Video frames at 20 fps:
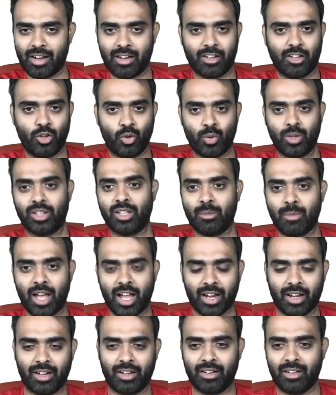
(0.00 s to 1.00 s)
and queued in the
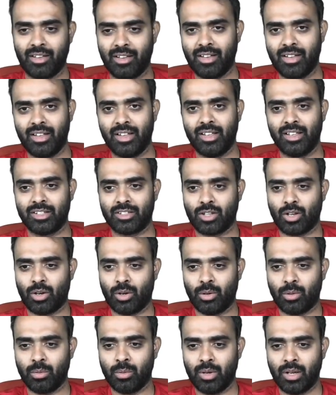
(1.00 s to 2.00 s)
backend.
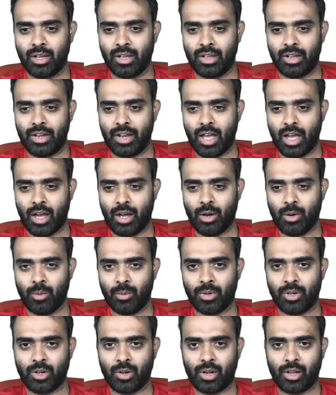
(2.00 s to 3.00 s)
So now,
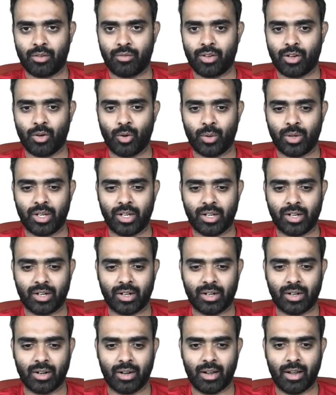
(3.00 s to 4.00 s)
like if I go
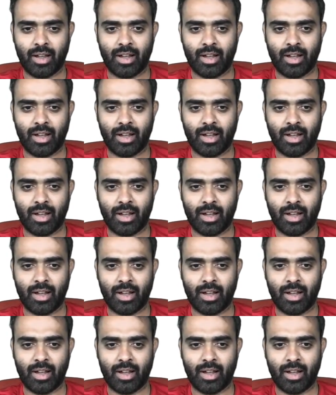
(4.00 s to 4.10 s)
here,